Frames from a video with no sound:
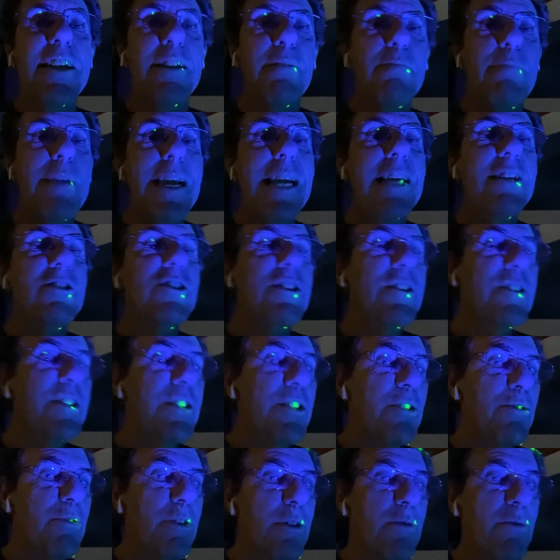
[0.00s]
imagine that
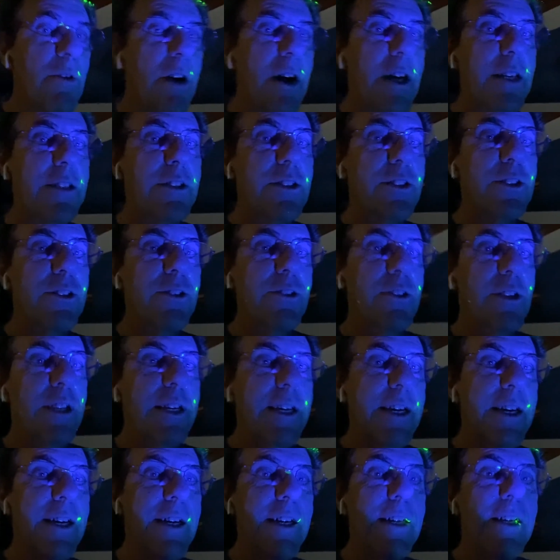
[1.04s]
you are Rod Serling